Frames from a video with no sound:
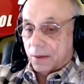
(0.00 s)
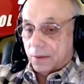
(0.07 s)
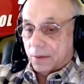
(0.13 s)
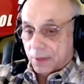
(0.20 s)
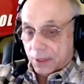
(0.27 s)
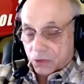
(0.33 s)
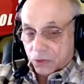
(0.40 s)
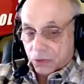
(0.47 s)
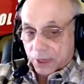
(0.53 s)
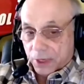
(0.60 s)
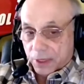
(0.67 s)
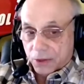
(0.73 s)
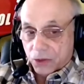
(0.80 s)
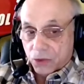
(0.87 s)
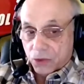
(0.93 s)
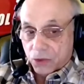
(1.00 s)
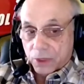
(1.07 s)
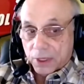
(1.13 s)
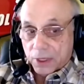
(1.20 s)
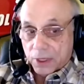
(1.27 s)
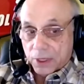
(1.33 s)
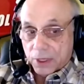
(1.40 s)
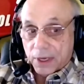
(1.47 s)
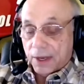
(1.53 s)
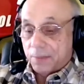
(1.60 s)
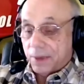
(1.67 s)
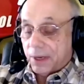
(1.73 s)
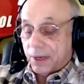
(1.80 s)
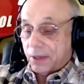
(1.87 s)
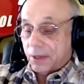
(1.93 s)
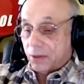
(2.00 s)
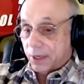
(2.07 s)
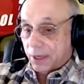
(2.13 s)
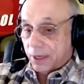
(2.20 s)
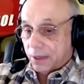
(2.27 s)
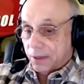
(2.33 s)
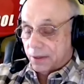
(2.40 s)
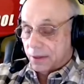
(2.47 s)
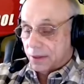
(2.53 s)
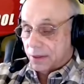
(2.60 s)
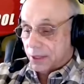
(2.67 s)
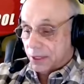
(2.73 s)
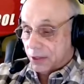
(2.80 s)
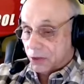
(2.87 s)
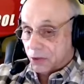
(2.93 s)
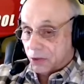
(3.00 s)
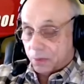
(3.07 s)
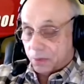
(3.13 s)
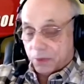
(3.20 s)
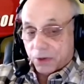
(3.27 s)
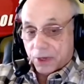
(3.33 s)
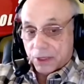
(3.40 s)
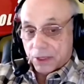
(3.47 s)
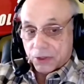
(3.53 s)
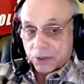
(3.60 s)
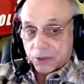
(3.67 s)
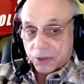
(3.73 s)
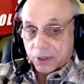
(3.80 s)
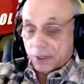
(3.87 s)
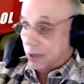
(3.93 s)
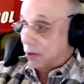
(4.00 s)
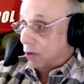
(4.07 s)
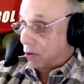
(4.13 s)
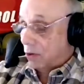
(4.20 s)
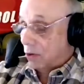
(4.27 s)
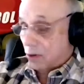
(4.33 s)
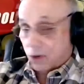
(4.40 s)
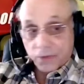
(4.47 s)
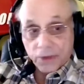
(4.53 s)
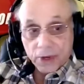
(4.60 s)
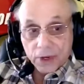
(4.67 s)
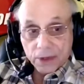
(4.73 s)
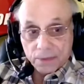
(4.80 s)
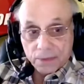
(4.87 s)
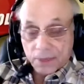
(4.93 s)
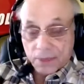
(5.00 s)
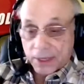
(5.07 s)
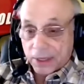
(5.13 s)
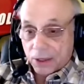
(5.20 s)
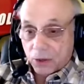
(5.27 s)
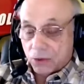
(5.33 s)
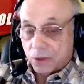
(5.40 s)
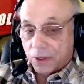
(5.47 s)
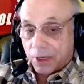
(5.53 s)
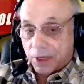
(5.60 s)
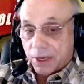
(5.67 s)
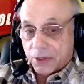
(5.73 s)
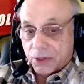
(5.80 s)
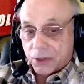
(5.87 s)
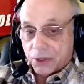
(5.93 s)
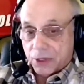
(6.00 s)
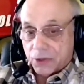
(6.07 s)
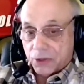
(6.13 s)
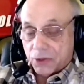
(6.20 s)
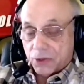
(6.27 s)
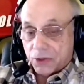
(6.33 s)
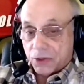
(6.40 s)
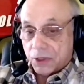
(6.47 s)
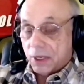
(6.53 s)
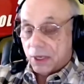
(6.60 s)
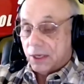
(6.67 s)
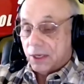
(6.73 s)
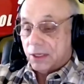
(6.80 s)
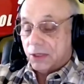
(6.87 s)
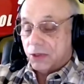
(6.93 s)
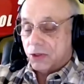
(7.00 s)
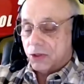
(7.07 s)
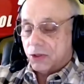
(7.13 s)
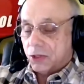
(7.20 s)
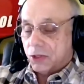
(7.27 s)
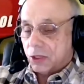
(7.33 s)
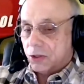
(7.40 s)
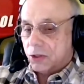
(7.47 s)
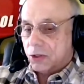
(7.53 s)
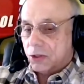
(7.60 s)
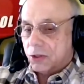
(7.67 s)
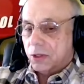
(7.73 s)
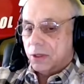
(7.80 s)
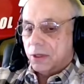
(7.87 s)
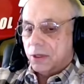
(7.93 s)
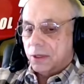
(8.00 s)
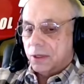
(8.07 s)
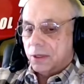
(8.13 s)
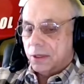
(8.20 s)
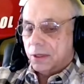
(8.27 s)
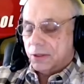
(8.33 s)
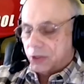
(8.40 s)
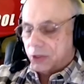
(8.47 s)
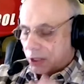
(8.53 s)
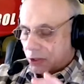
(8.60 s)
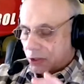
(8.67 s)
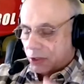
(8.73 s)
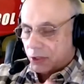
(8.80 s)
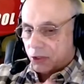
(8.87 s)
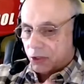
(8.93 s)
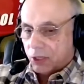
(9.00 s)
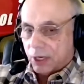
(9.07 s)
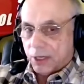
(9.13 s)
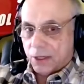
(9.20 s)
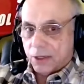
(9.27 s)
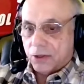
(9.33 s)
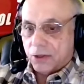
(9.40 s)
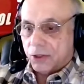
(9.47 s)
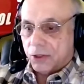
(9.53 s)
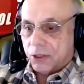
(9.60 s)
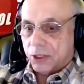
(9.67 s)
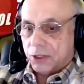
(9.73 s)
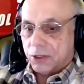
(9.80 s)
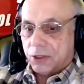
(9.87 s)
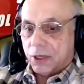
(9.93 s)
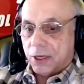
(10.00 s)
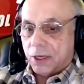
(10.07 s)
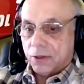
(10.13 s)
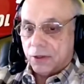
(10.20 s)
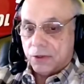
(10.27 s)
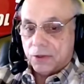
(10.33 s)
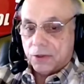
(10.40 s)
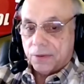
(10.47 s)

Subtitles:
That's right, you and I. And by the way, the diesel price in all of my local gas stations is just a shade under $6.